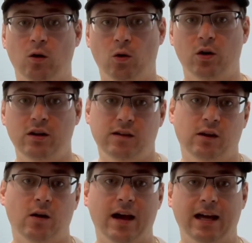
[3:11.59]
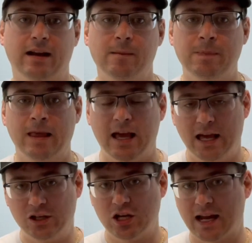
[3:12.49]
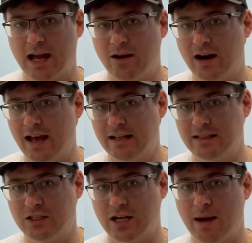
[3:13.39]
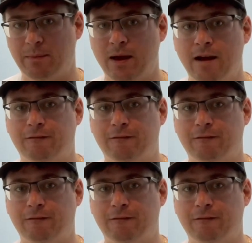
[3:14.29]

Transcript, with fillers: or you can go ahead and check out our Etsy shop,